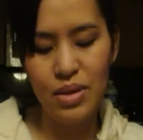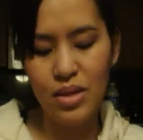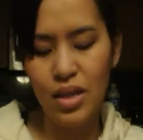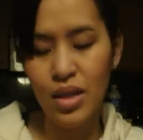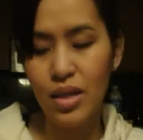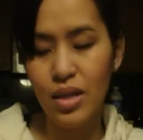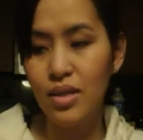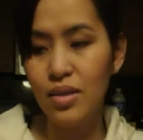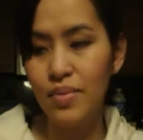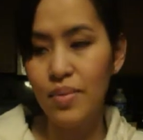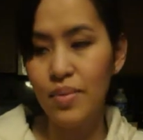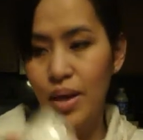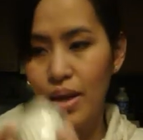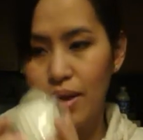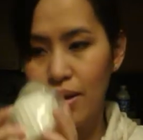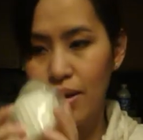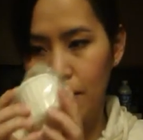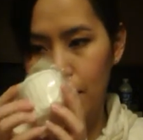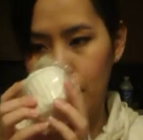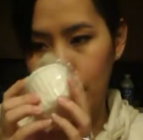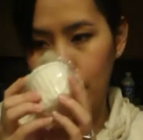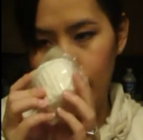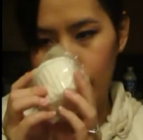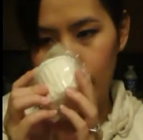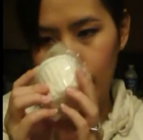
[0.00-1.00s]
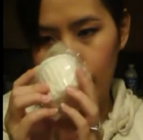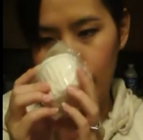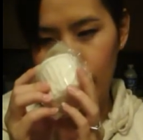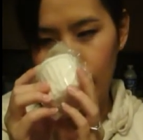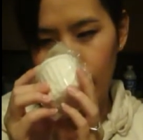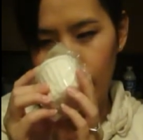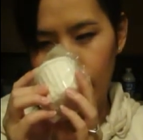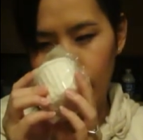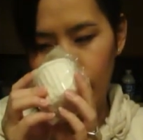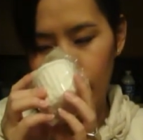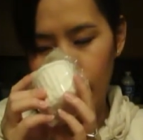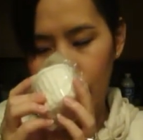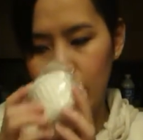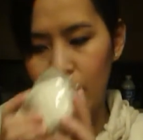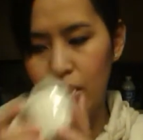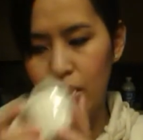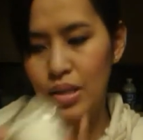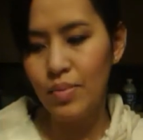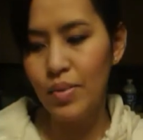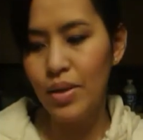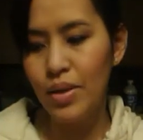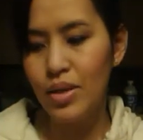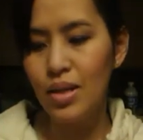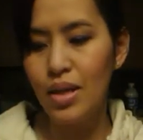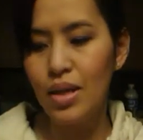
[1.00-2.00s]
like to me. It
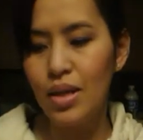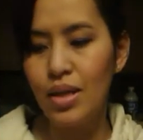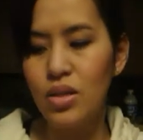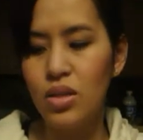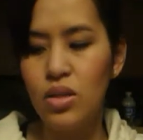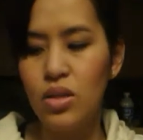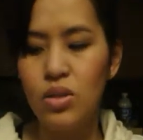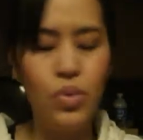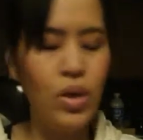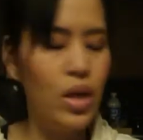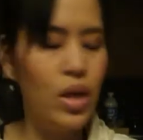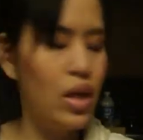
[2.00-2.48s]
smells like a sweet